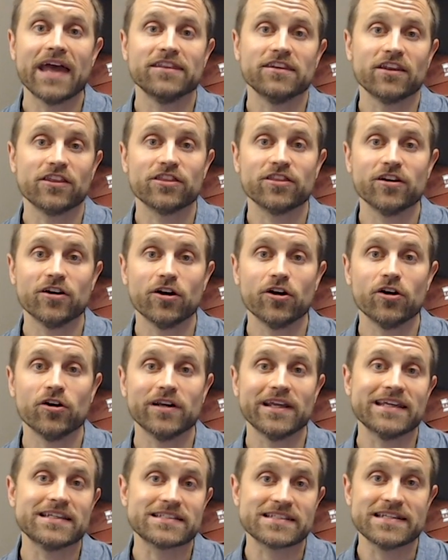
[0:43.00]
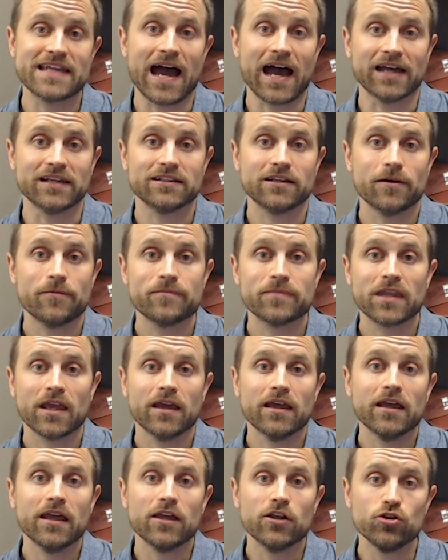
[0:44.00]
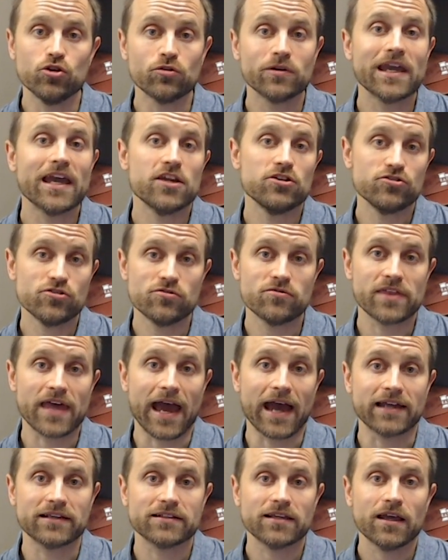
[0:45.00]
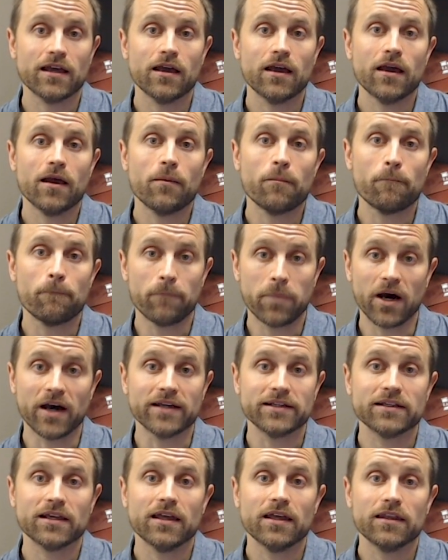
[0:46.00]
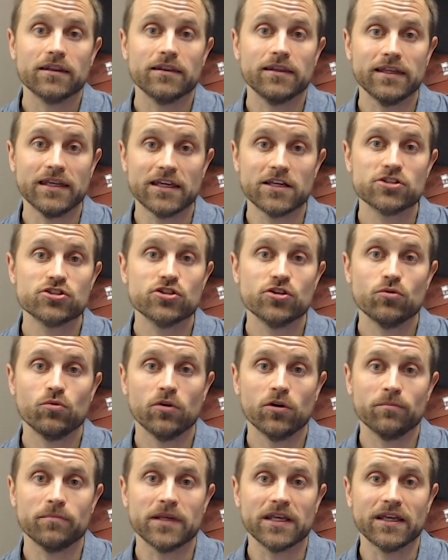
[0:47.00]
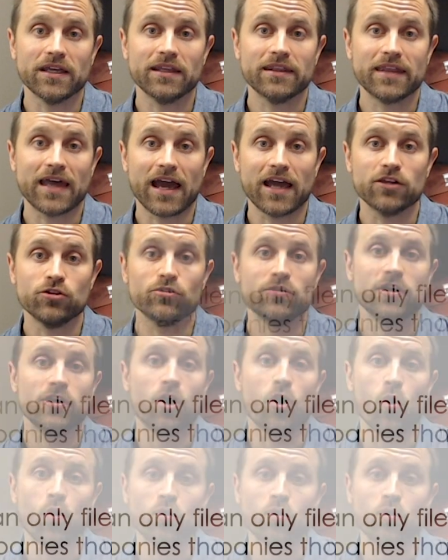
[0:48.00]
and the third is not. You can do that, but the issue will be that you can